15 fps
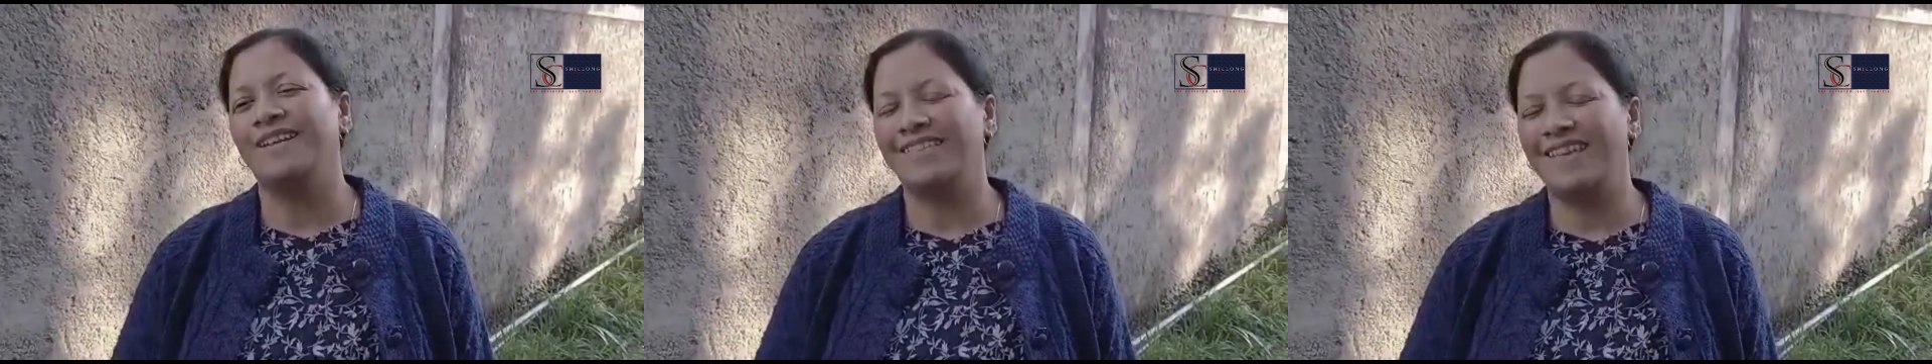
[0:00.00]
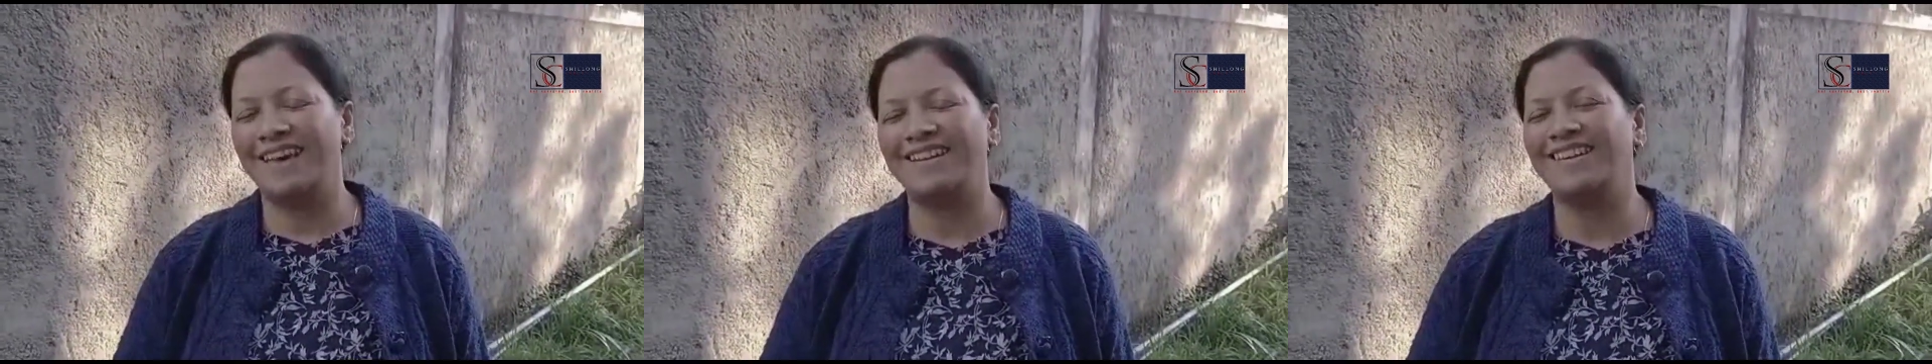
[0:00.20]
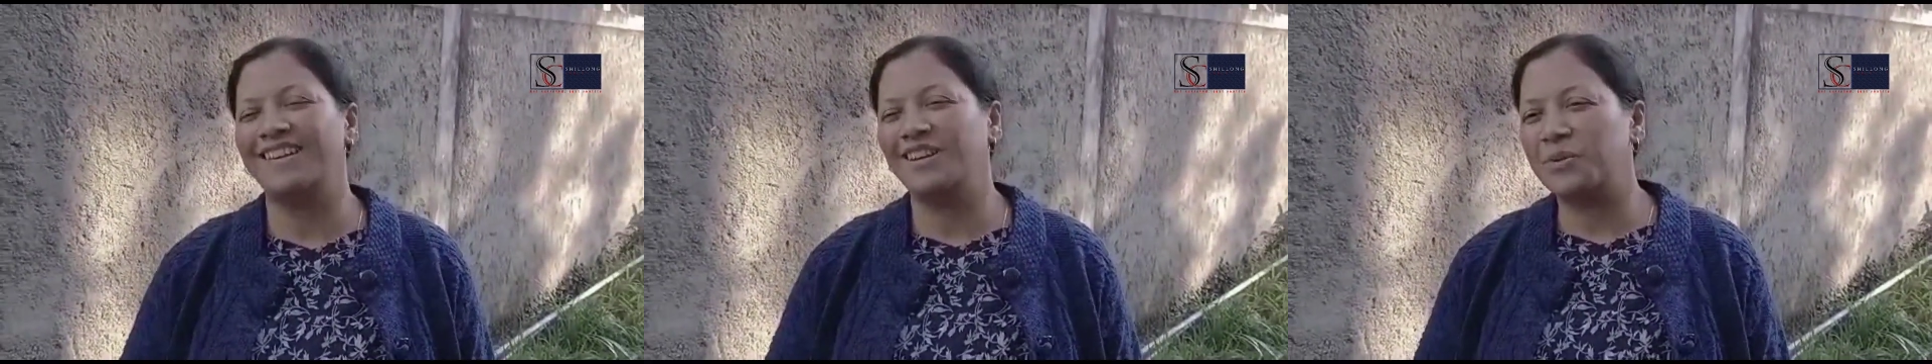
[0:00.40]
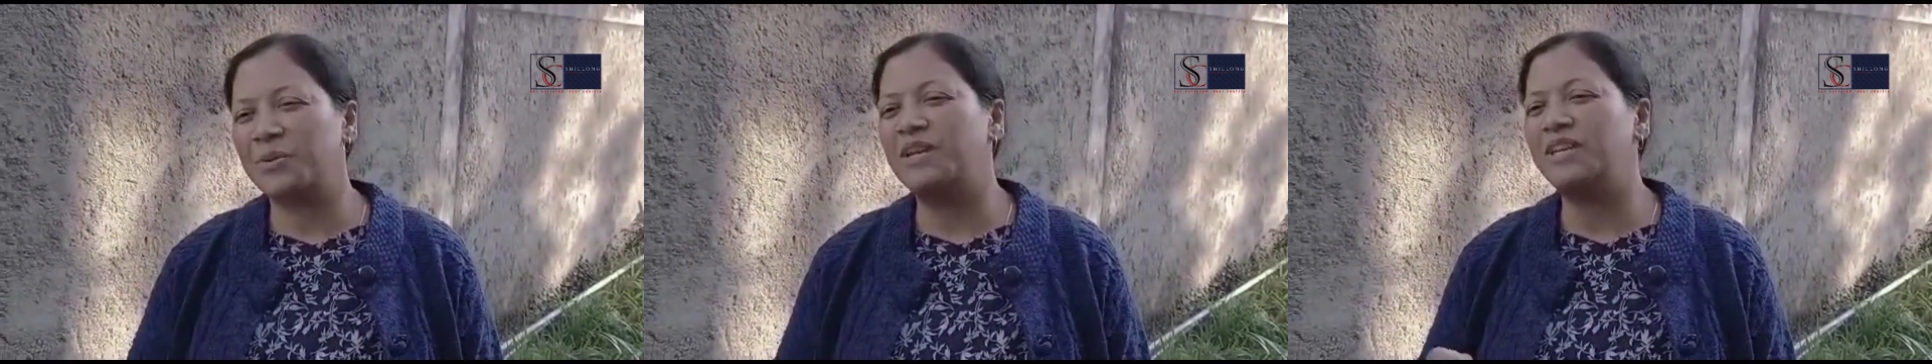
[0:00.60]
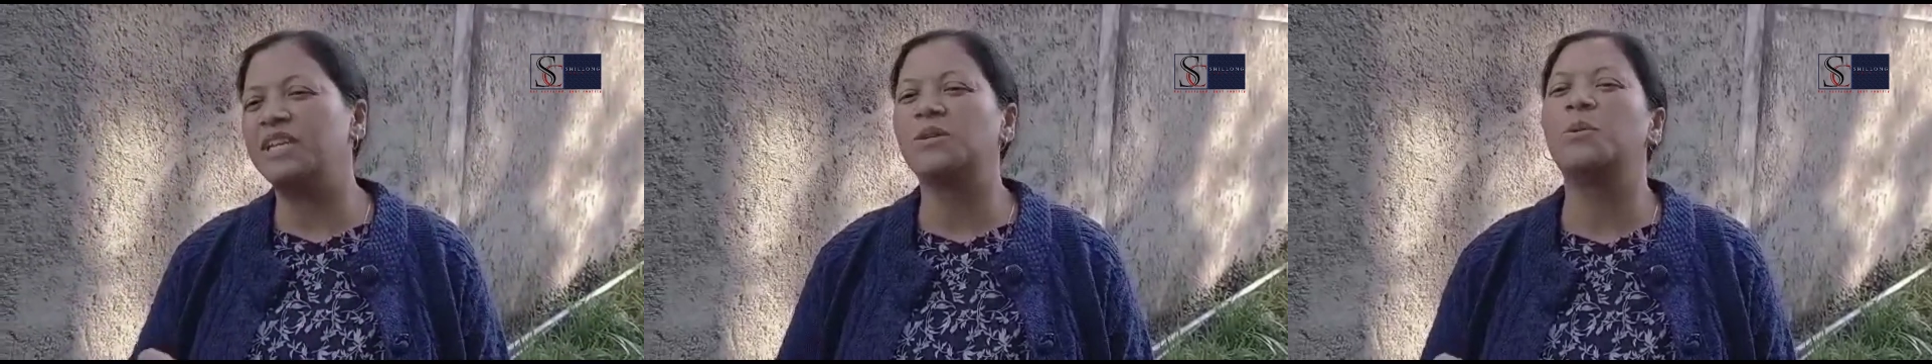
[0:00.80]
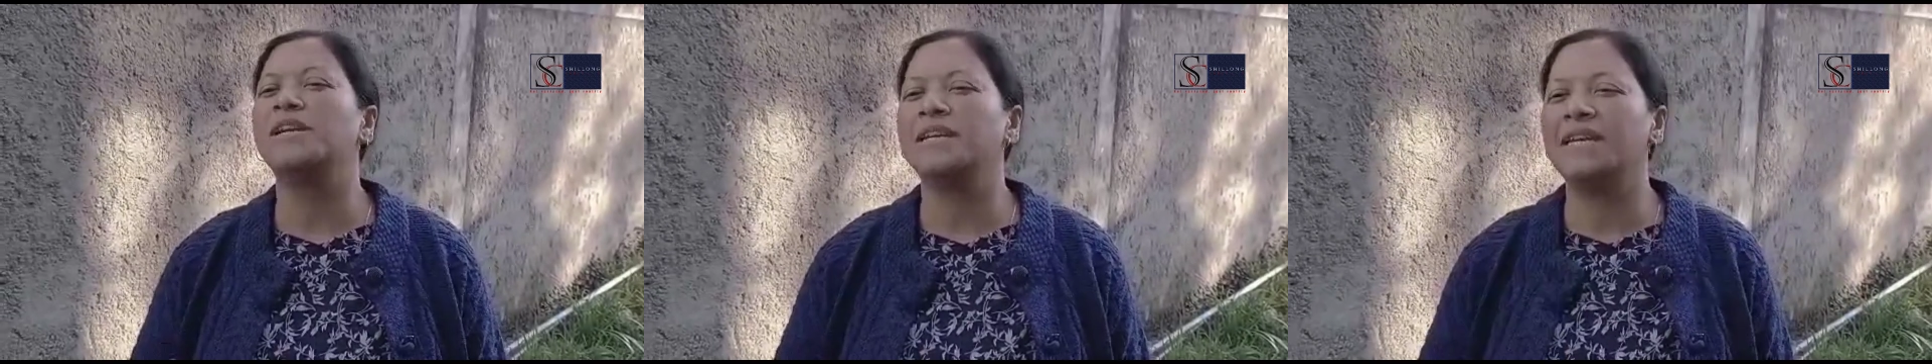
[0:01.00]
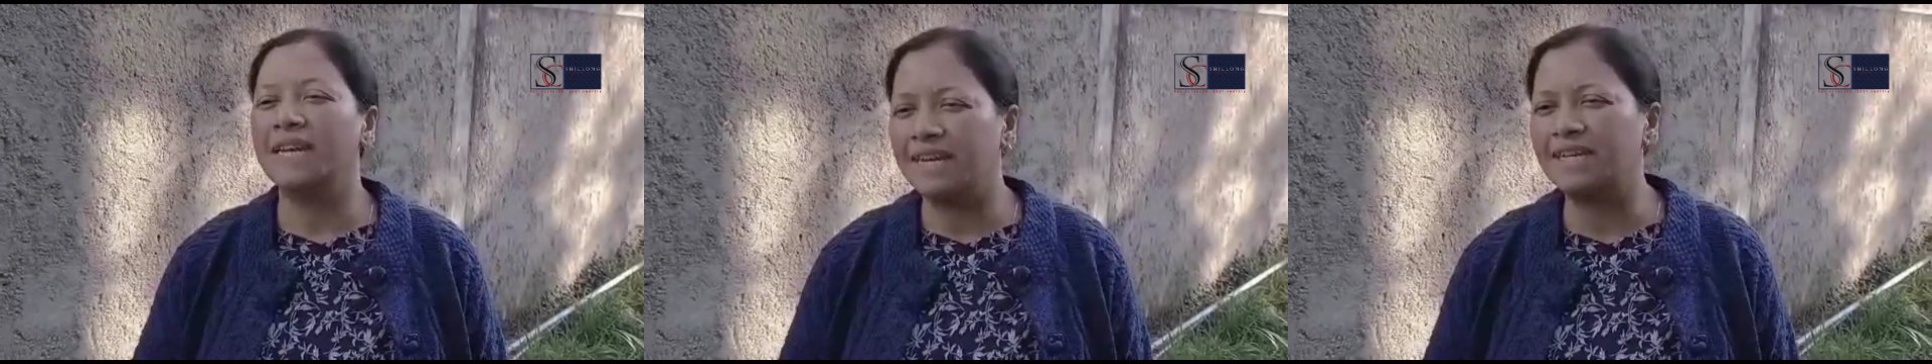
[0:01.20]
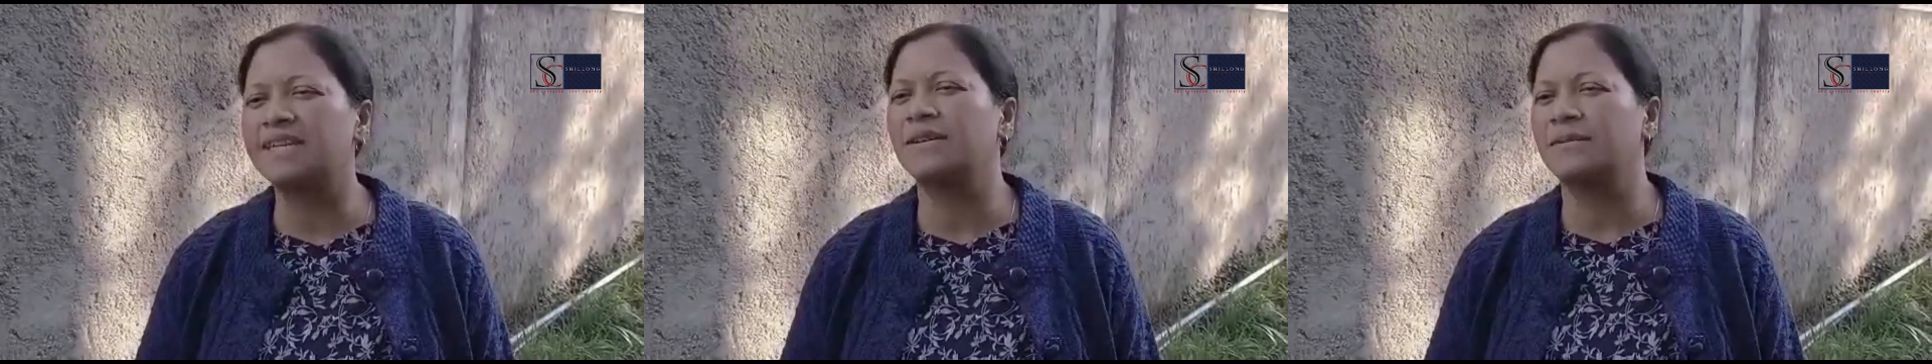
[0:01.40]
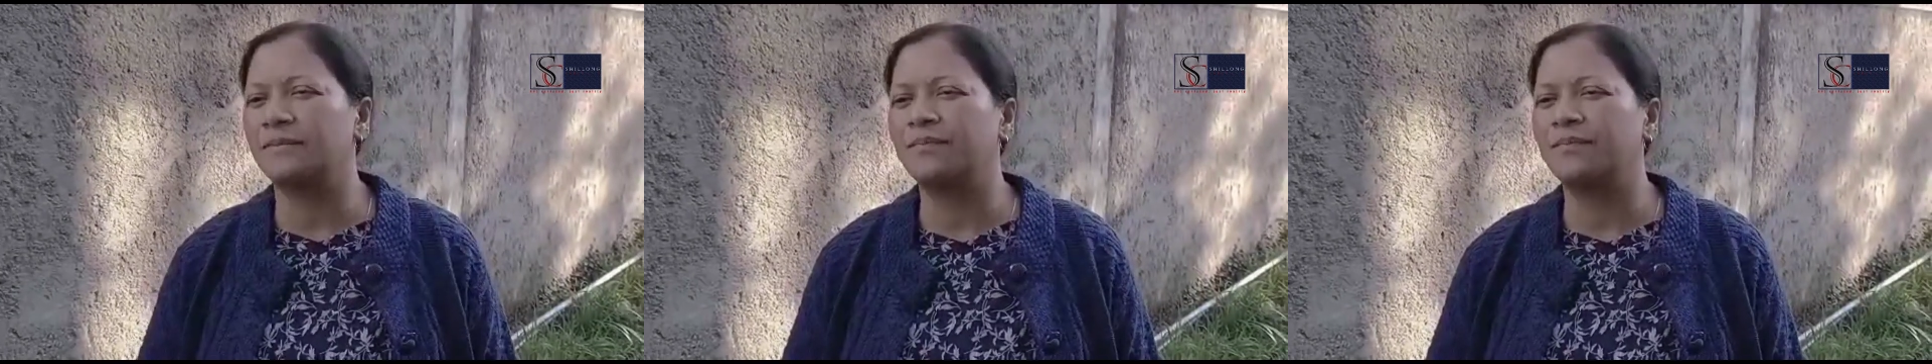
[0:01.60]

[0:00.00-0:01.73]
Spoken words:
that in 2028,